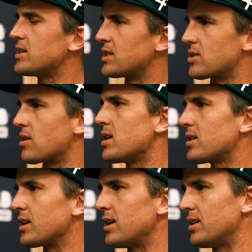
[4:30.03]
Is there
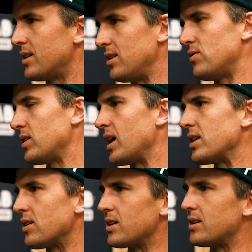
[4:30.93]
anything that you feel like
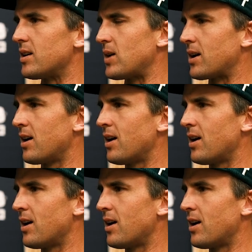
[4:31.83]
you could have done better?